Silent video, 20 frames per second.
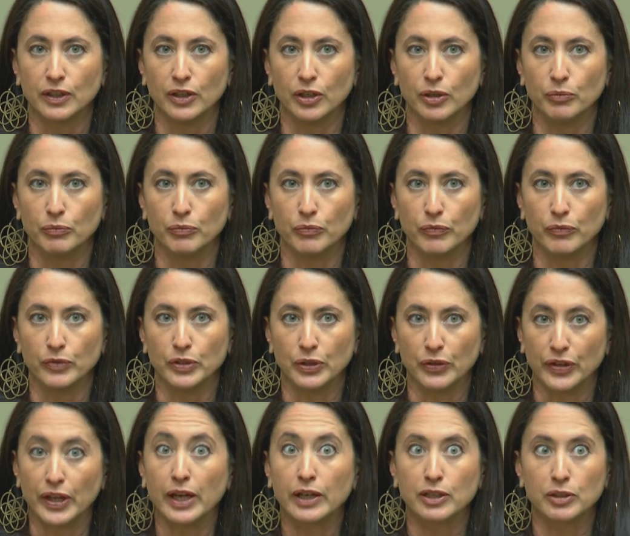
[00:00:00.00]
um, you
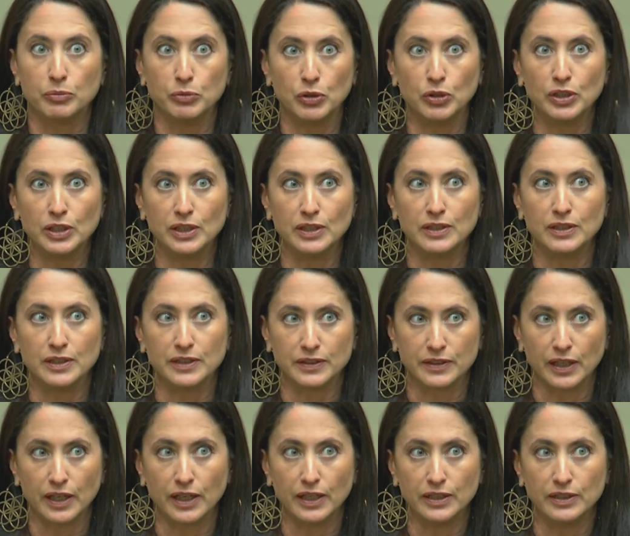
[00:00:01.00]
know, that community
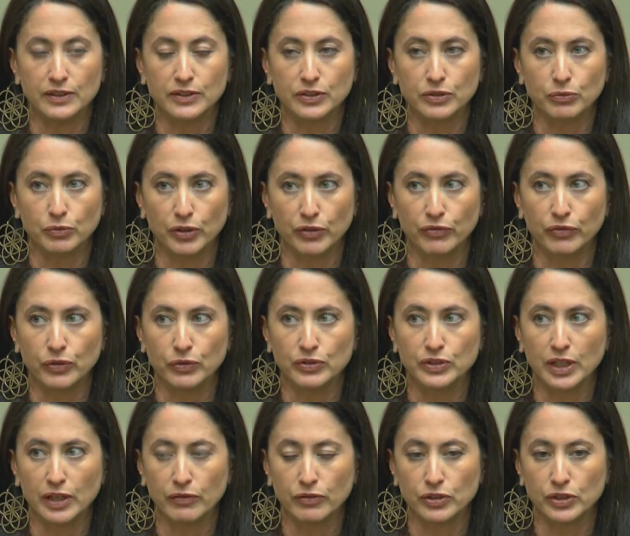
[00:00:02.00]
decides what food
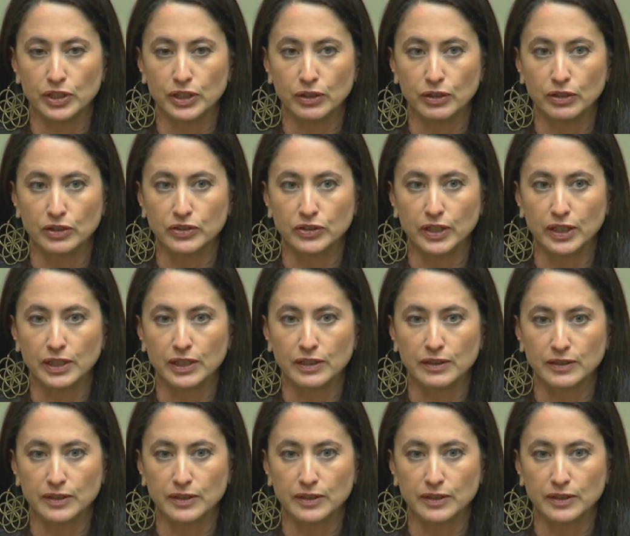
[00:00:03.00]
sovereignty looks like.